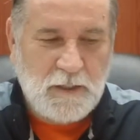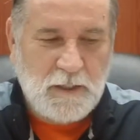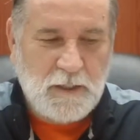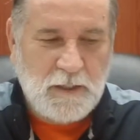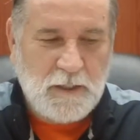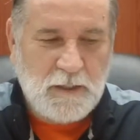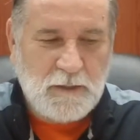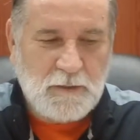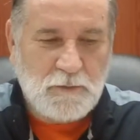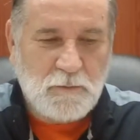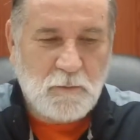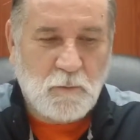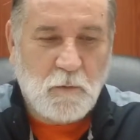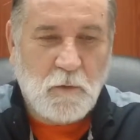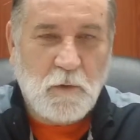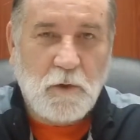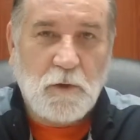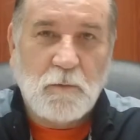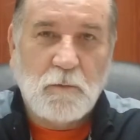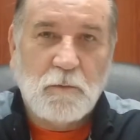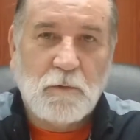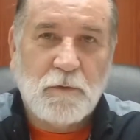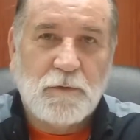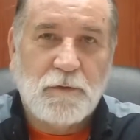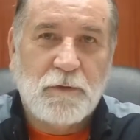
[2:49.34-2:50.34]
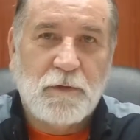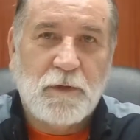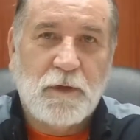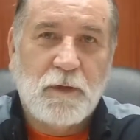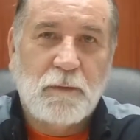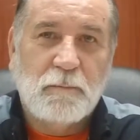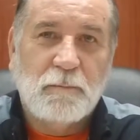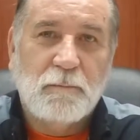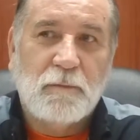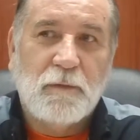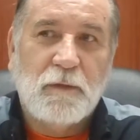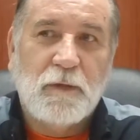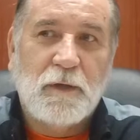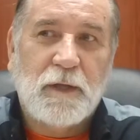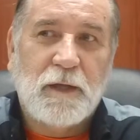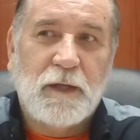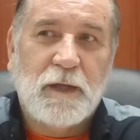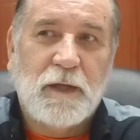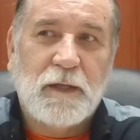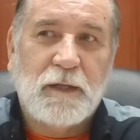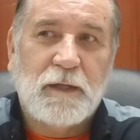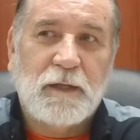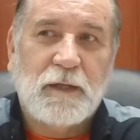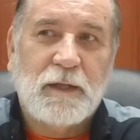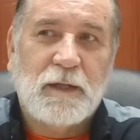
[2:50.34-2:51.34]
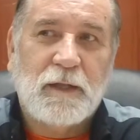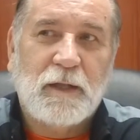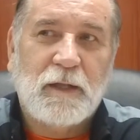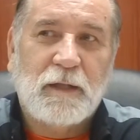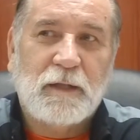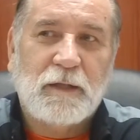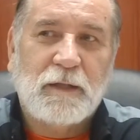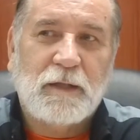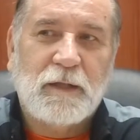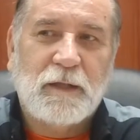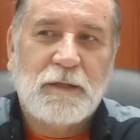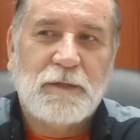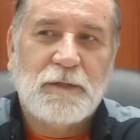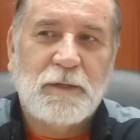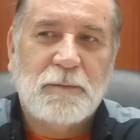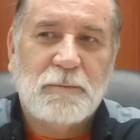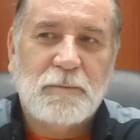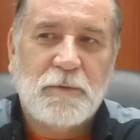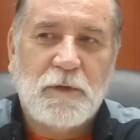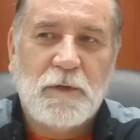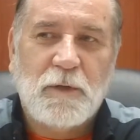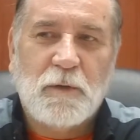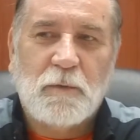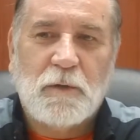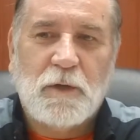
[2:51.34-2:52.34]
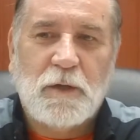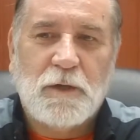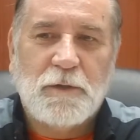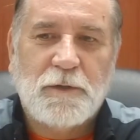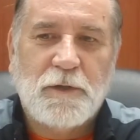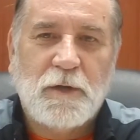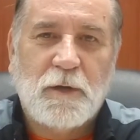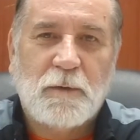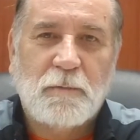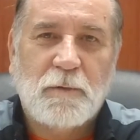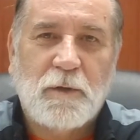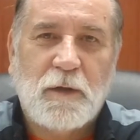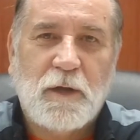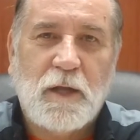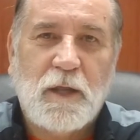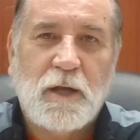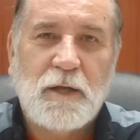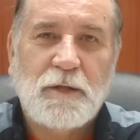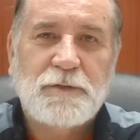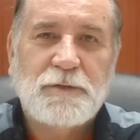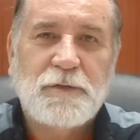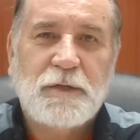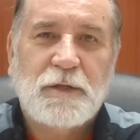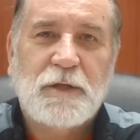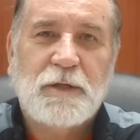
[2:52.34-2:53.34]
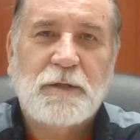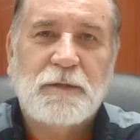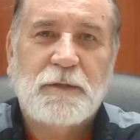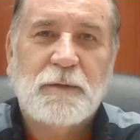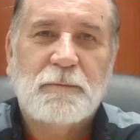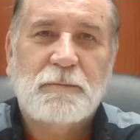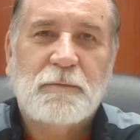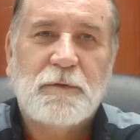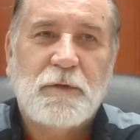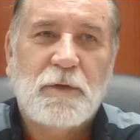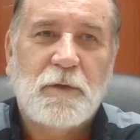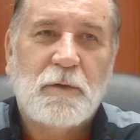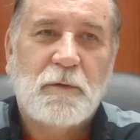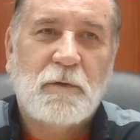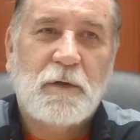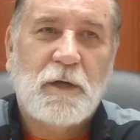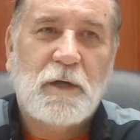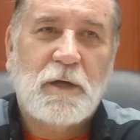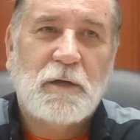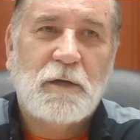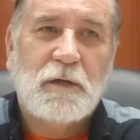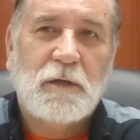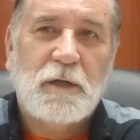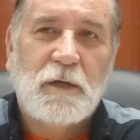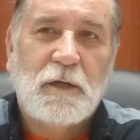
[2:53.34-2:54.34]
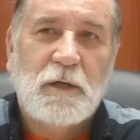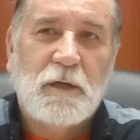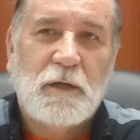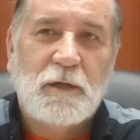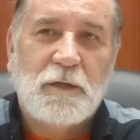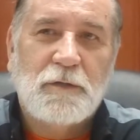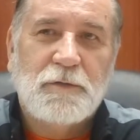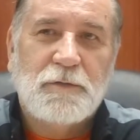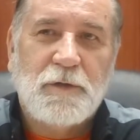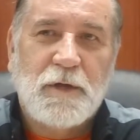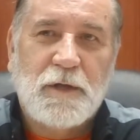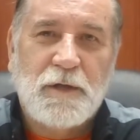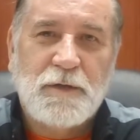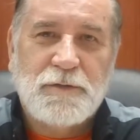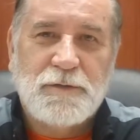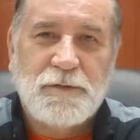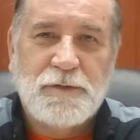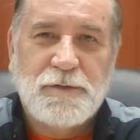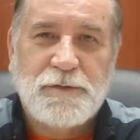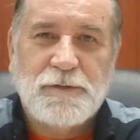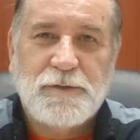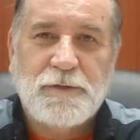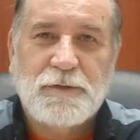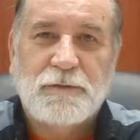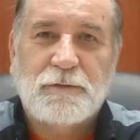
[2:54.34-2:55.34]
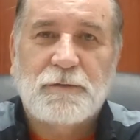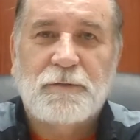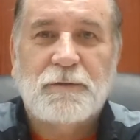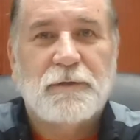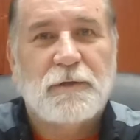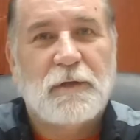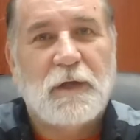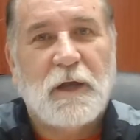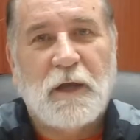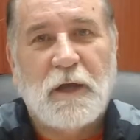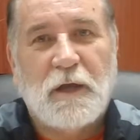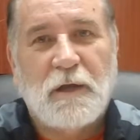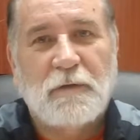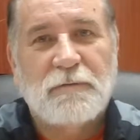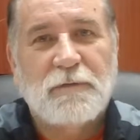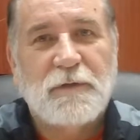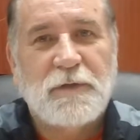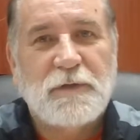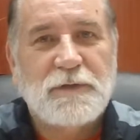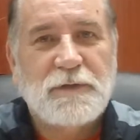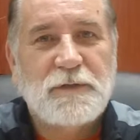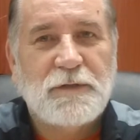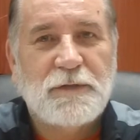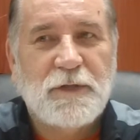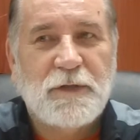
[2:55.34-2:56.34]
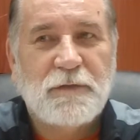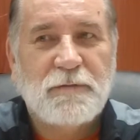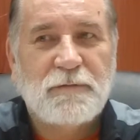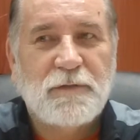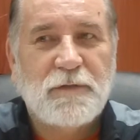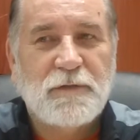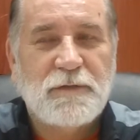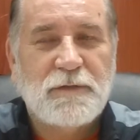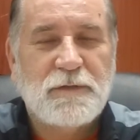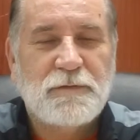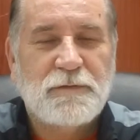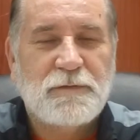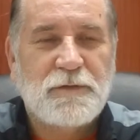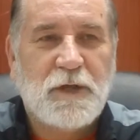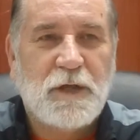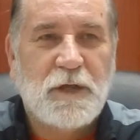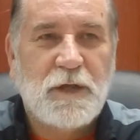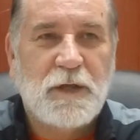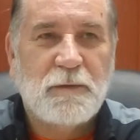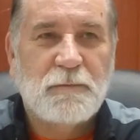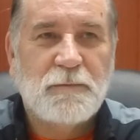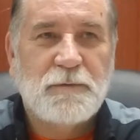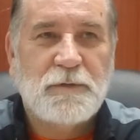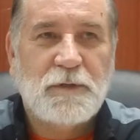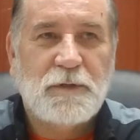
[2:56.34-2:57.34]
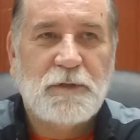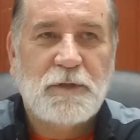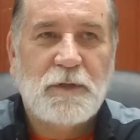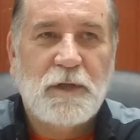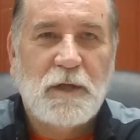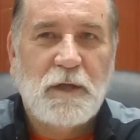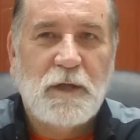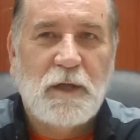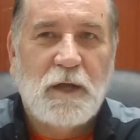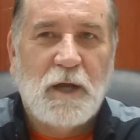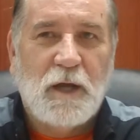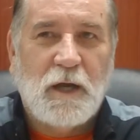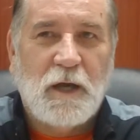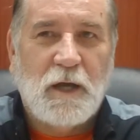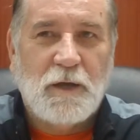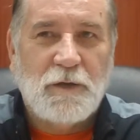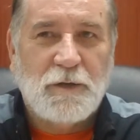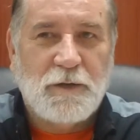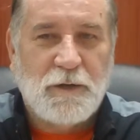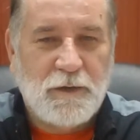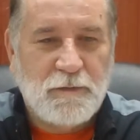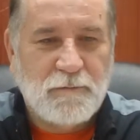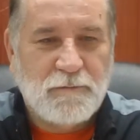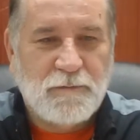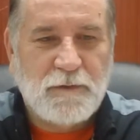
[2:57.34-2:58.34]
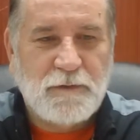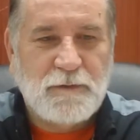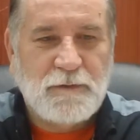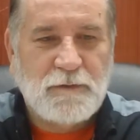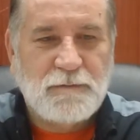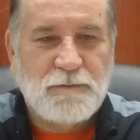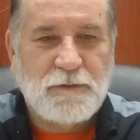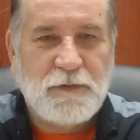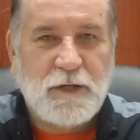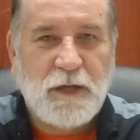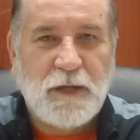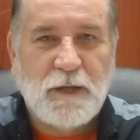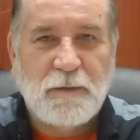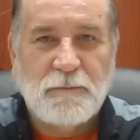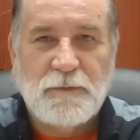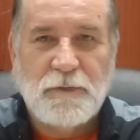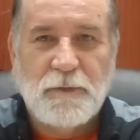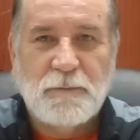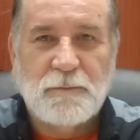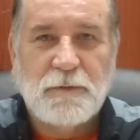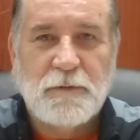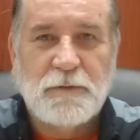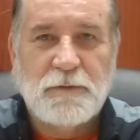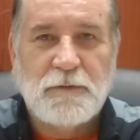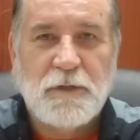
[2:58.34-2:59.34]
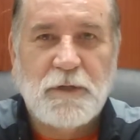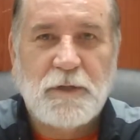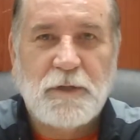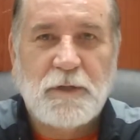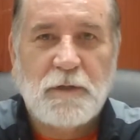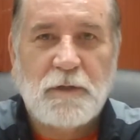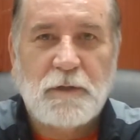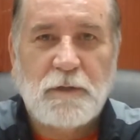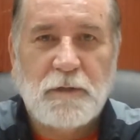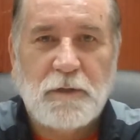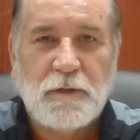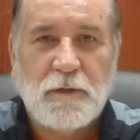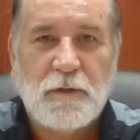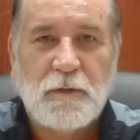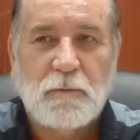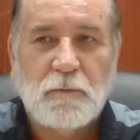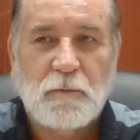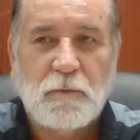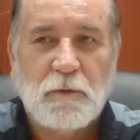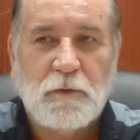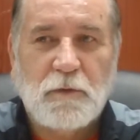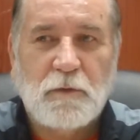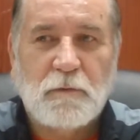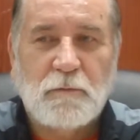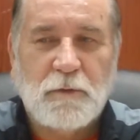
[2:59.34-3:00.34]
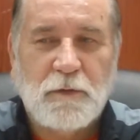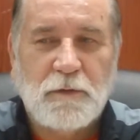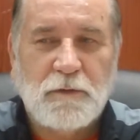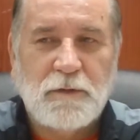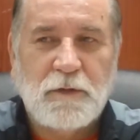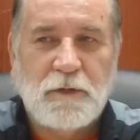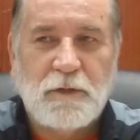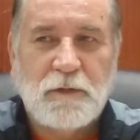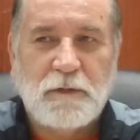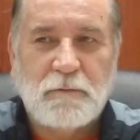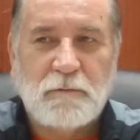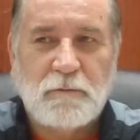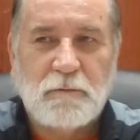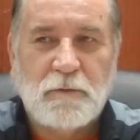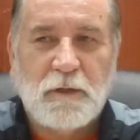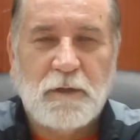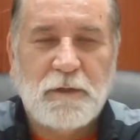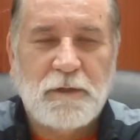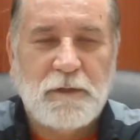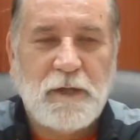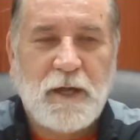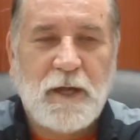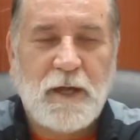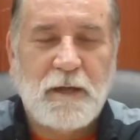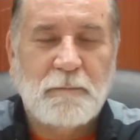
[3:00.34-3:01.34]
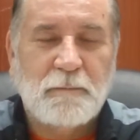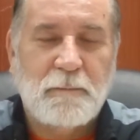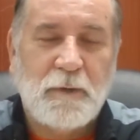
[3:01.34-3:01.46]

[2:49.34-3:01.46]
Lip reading: is work with them and get them to know our terminology, get them to know our transition offense and defensive schemes, and our defensive schemes in particular. You know, we're going to run the really tight